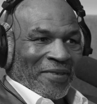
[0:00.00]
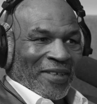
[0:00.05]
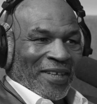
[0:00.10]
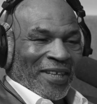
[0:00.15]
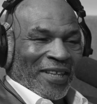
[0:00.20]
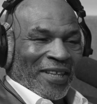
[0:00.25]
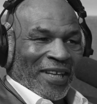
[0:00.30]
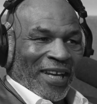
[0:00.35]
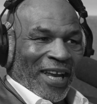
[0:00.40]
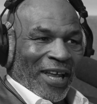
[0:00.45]

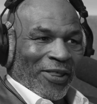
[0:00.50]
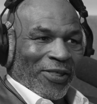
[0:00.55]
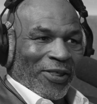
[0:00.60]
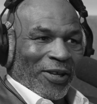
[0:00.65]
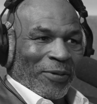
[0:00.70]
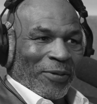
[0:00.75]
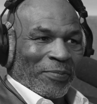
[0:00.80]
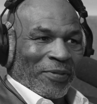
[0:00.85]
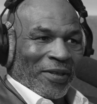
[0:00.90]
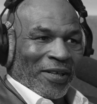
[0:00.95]
Isn't that
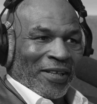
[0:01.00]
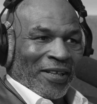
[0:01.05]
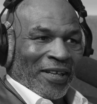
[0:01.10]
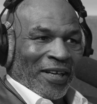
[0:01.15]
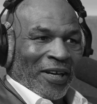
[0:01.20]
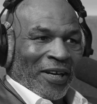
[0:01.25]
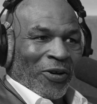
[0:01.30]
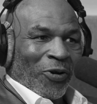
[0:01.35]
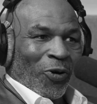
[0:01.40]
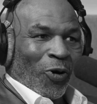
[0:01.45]
something?
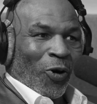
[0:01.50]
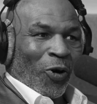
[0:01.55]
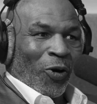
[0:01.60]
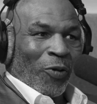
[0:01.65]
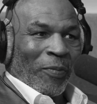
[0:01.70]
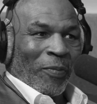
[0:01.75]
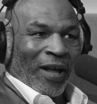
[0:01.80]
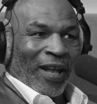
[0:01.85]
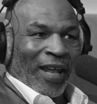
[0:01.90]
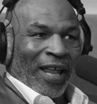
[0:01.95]

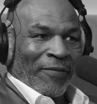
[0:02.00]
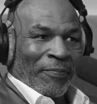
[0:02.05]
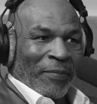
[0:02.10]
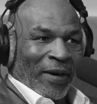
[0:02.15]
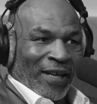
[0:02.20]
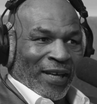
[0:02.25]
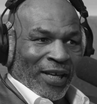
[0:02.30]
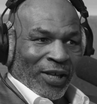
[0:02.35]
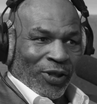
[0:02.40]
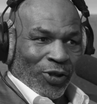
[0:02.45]
All my life,
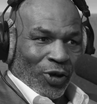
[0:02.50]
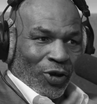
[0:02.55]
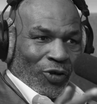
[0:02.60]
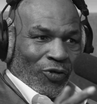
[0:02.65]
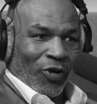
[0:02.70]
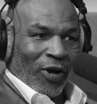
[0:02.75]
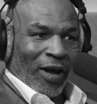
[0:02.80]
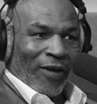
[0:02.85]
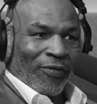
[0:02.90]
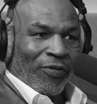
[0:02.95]
my kids are
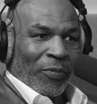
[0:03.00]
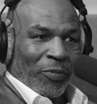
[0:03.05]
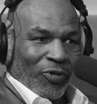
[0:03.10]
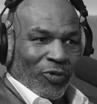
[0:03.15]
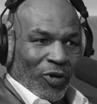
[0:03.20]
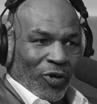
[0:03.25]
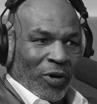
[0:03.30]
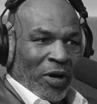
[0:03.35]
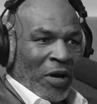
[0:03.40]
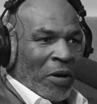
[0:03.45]
grown, I have some
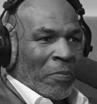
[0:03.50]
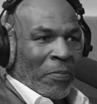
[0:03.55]
grown,